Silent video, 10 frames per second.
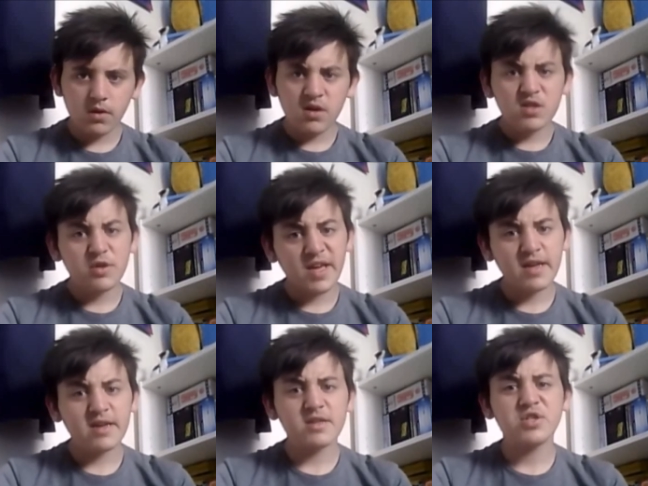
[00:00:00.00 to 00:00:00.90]
So
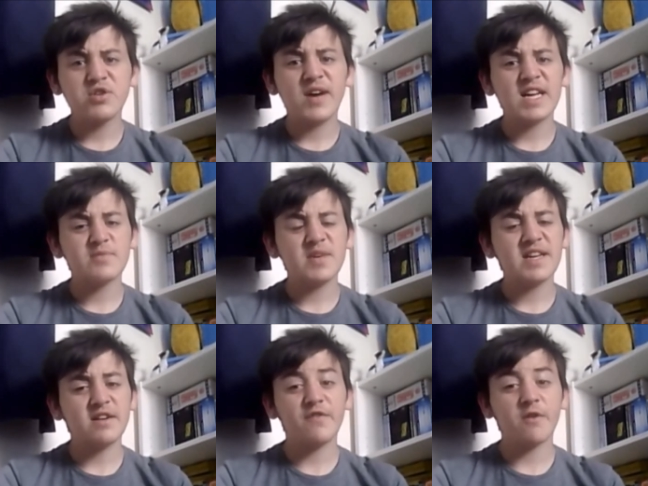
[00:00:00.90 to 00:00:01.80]
Kick-Ass 2 has been
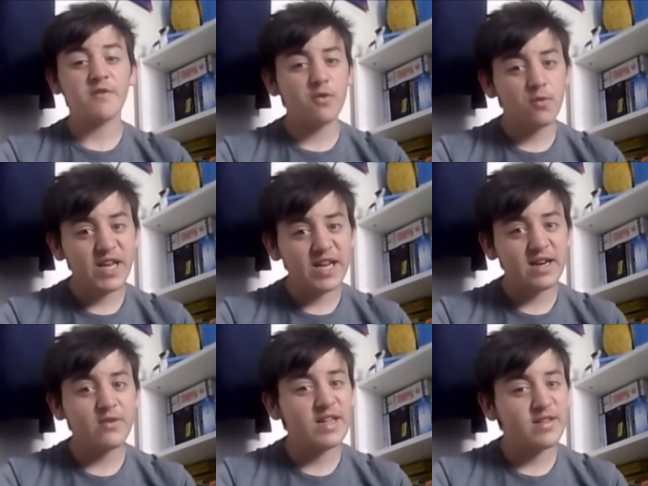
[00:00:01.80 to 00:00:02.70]
out for a full week
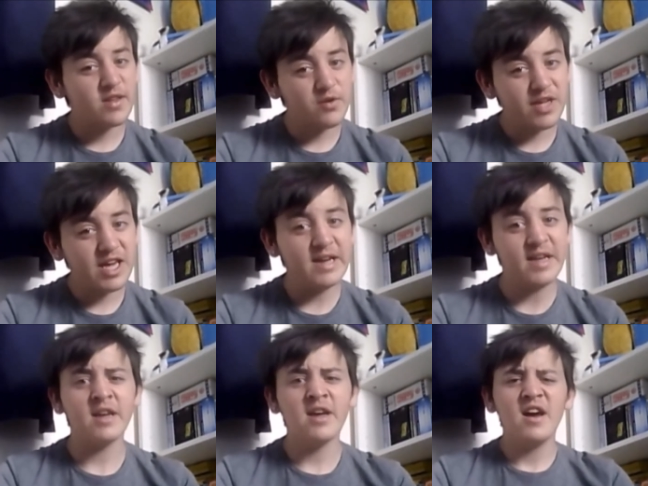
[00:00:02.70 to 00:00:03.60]
now in the
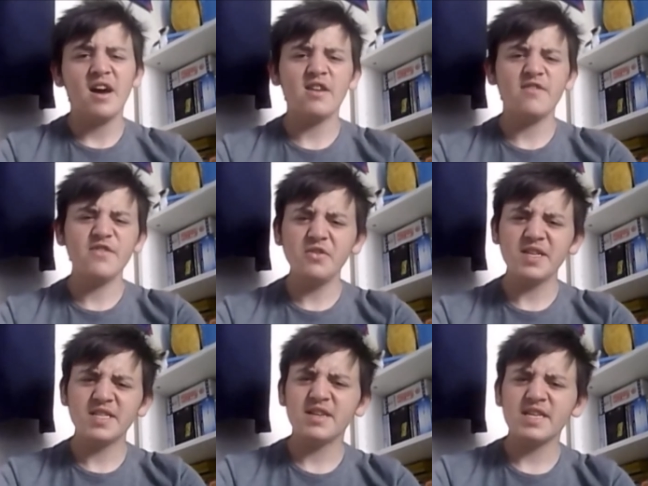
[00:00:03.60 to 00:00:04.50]
UK, and I've
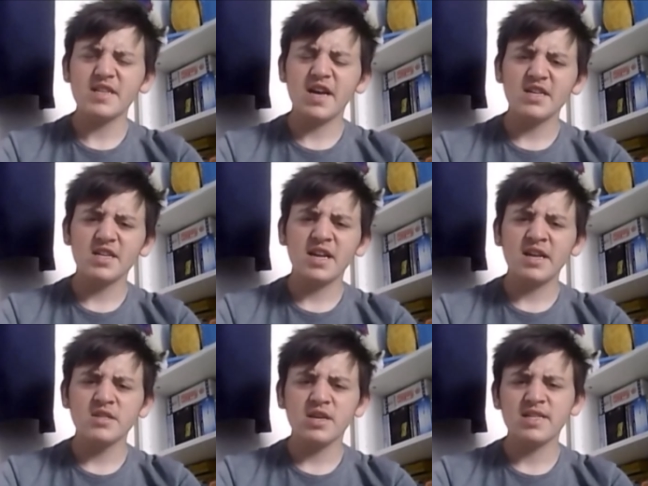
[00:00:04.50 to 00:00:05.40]
noticed that it's actually
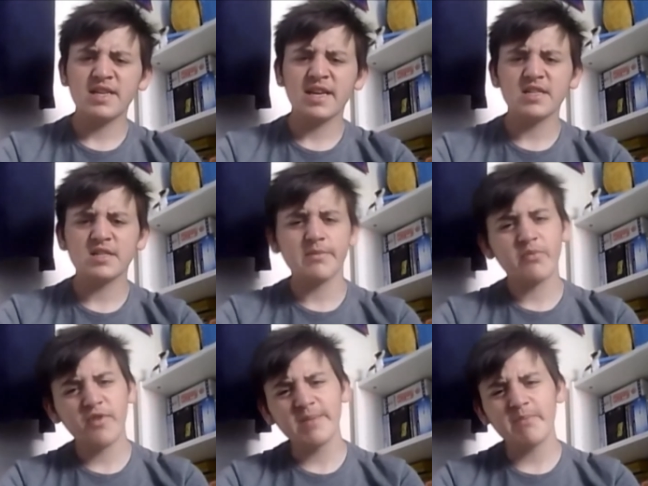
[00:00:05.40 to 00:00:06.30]
started to get some
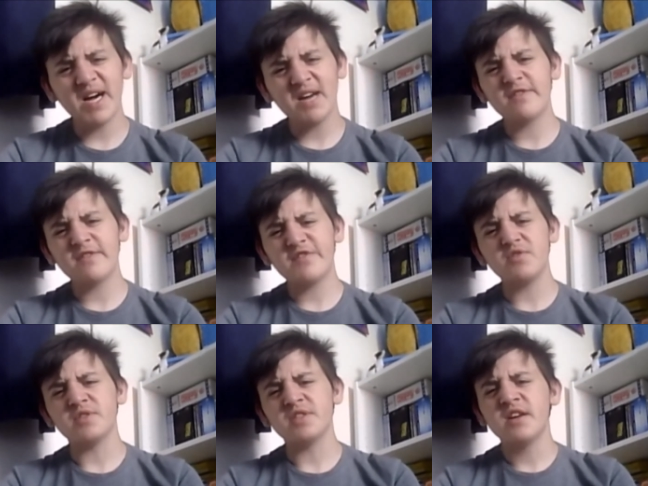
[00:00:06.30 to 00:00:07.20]
pretty bad
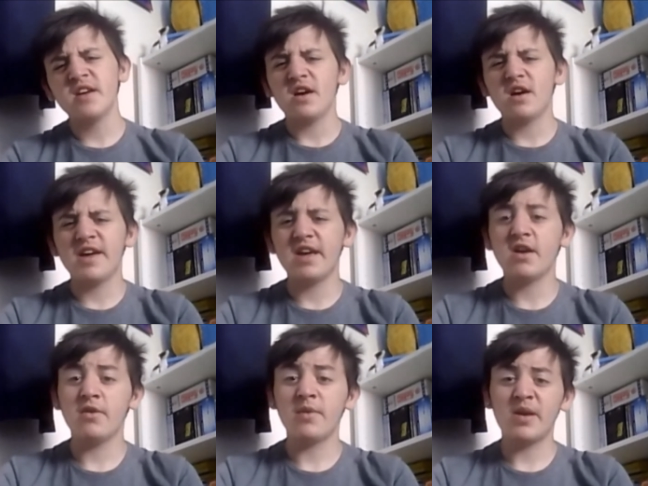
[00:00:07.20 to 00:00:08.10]
reviews. It
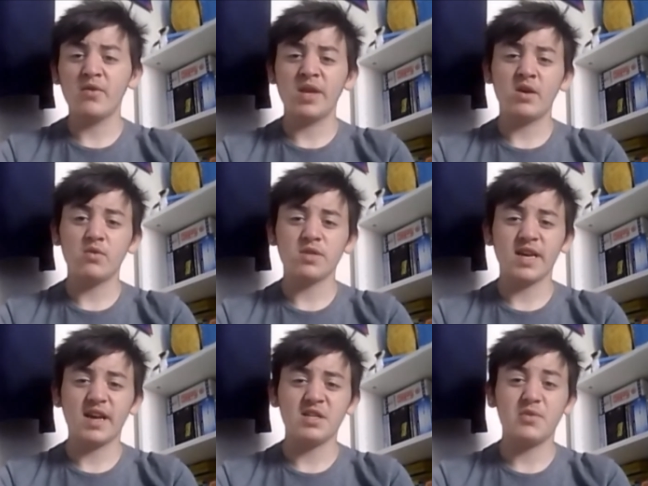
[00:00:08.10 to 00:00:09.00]
currently only holds
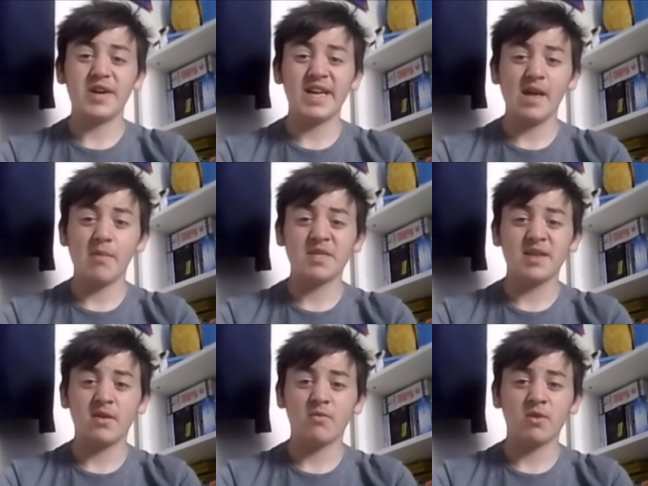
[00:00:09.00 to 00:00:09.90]
like a
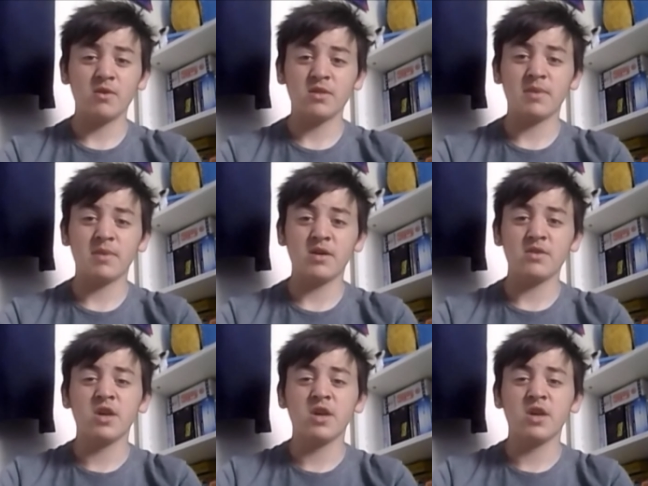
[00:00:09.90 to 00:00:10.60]
28% on Rotten Tomatoes,